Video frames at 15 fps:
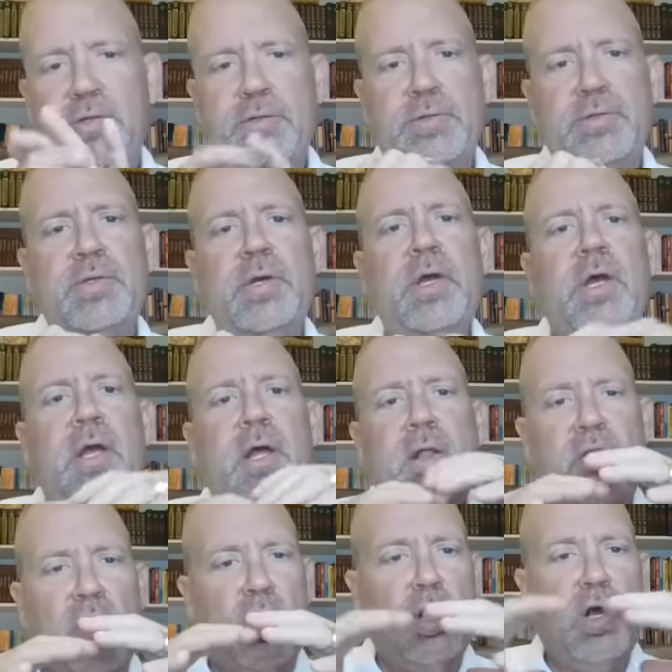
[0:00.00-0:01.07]
issues.
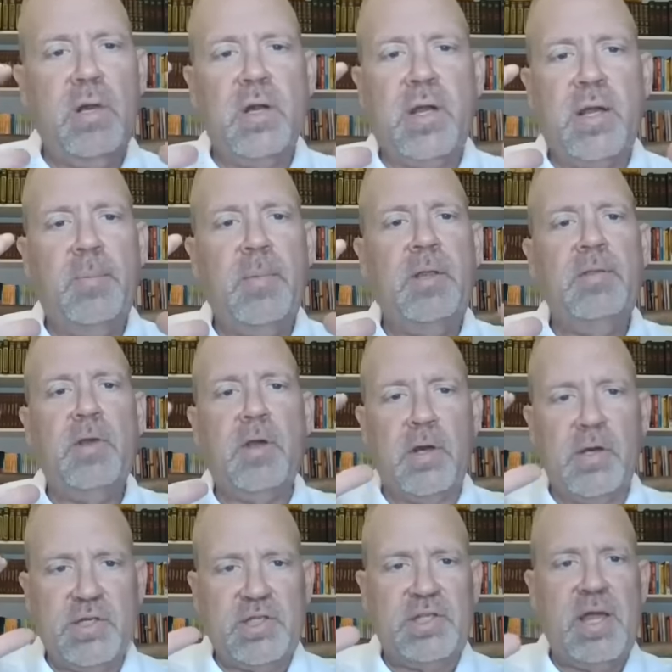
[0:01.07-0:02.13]
They're going to come in. They're
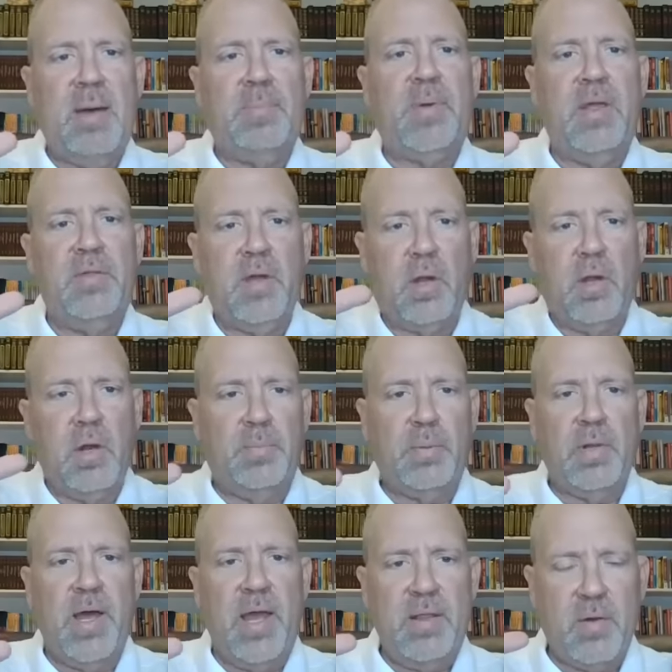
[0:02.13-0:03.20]
going to step in. They're going to
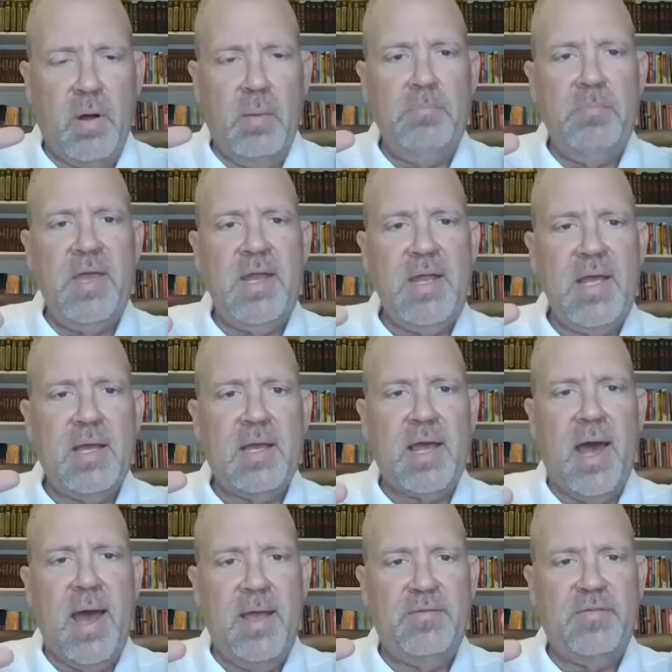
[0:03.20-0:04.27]
play. They're immediate
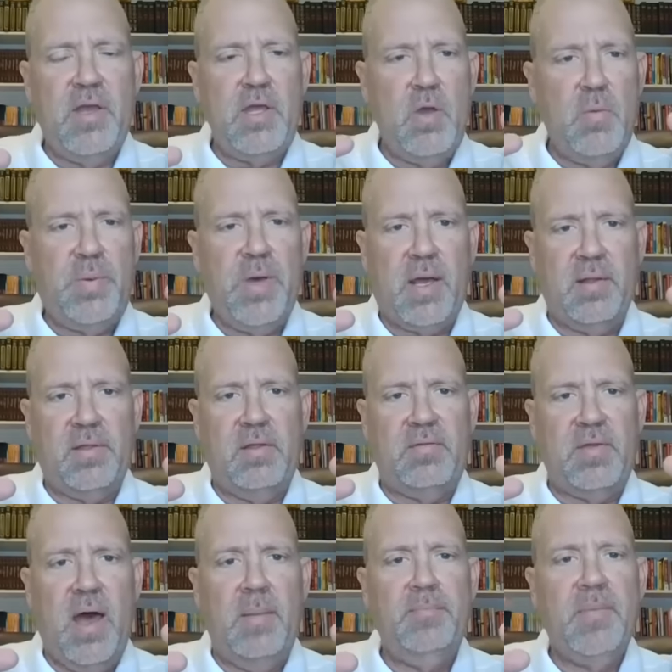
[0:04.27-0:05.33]
guys that you pick at
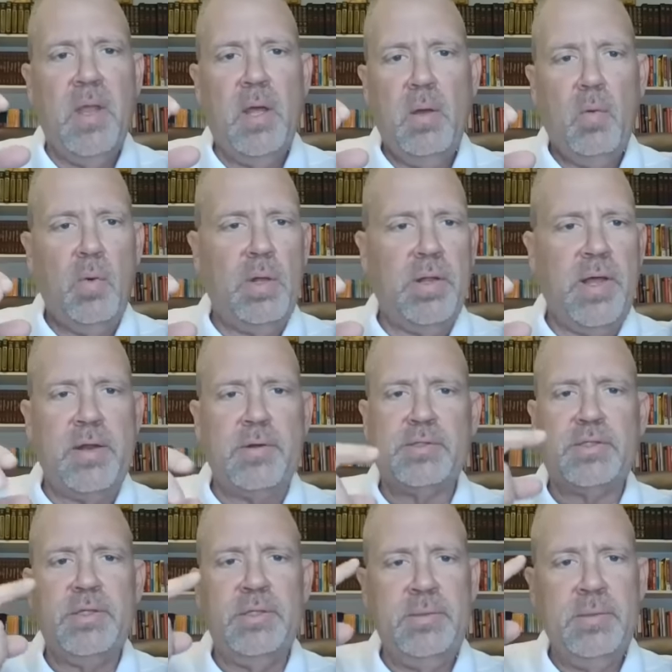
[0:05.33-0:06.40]
the top. Will
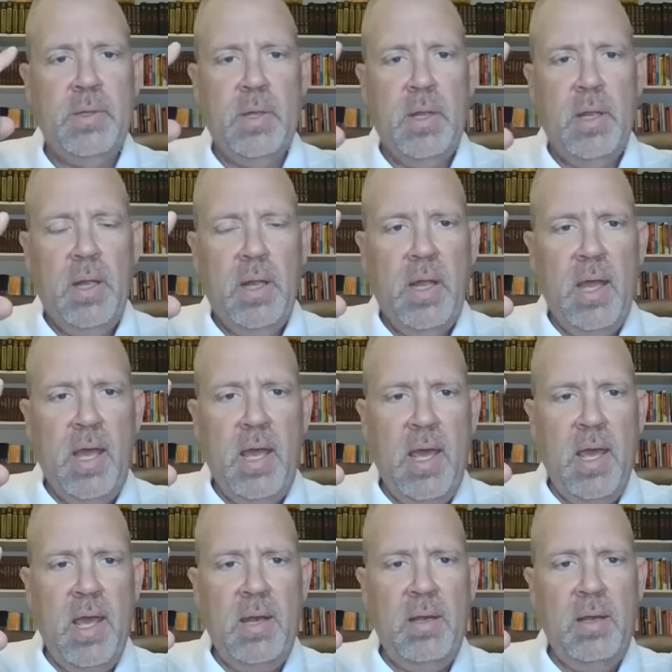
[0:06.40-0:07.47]
Anderson
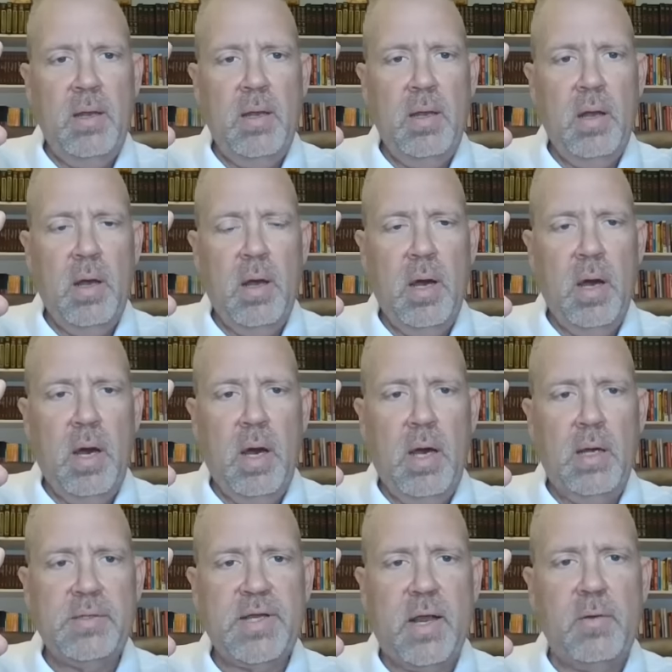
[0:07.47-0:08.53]
and
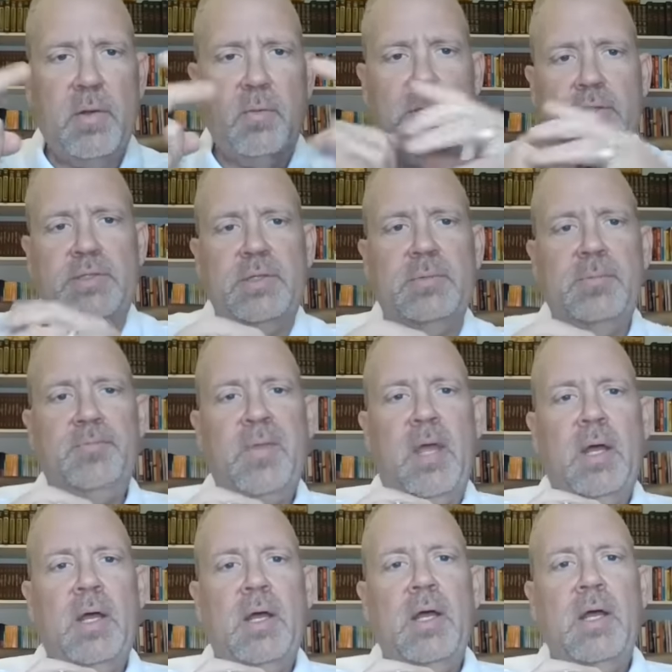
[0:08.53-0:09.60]
Tyree Wilson.
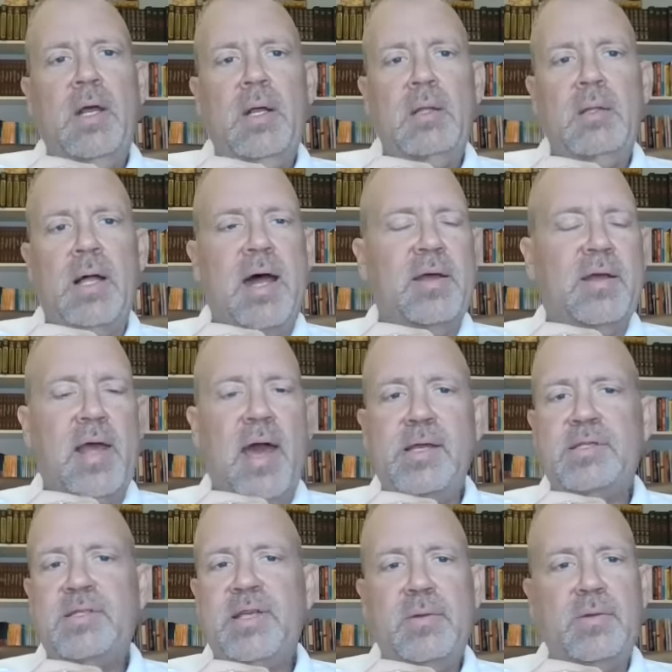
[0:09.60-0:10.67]
A lot of
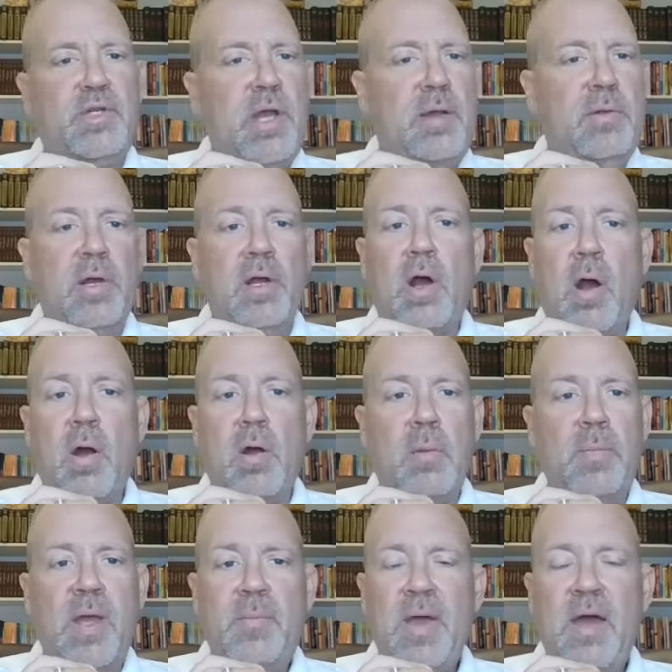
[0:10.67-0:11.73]
guys say Jalen
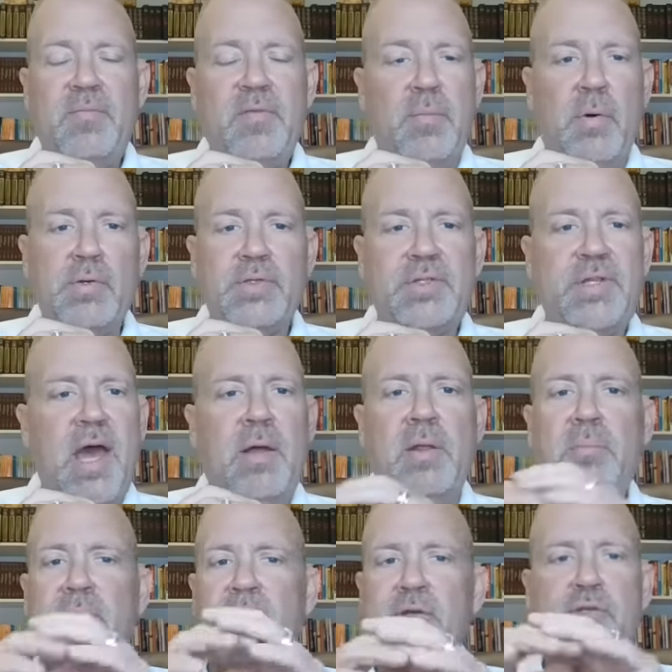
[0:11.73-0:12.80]
Carter maybe have the most
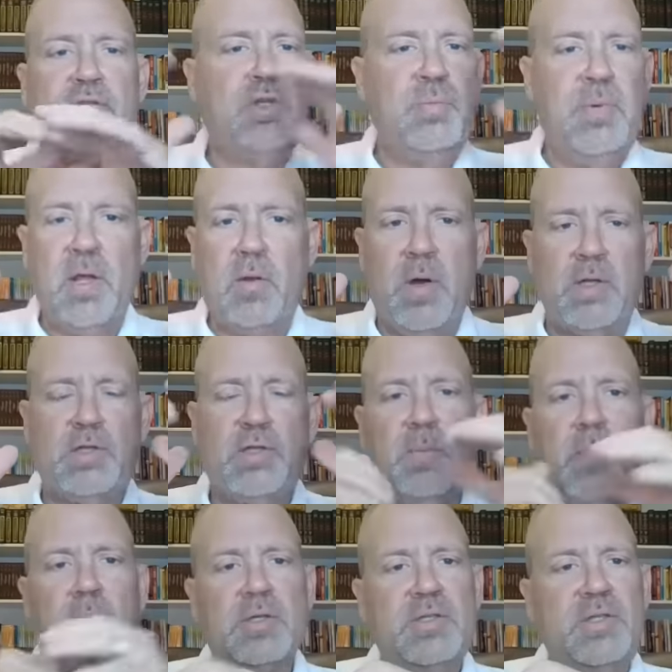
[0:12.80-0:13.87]
talent, but there's too many
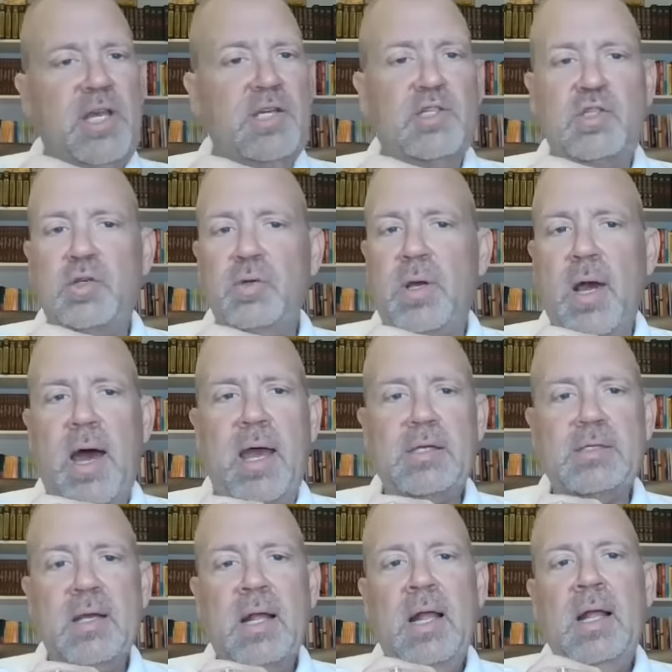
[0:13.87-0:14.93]
question marks. These two
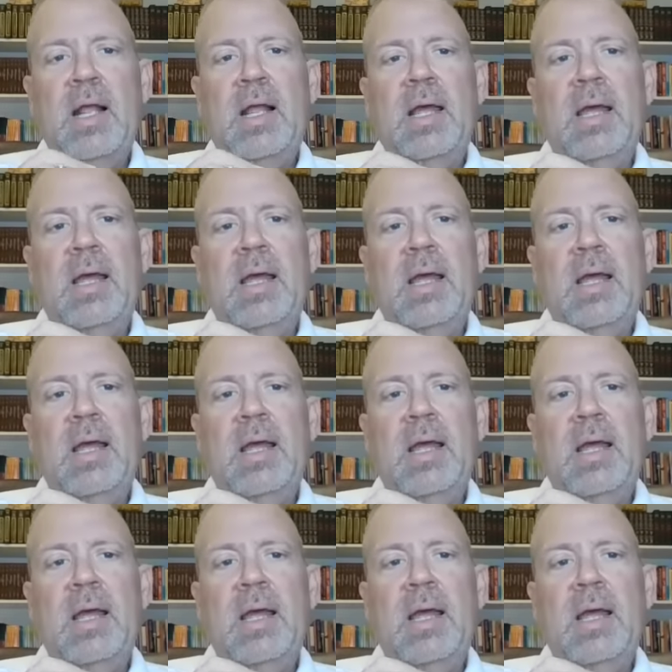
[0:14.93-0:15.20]
guys.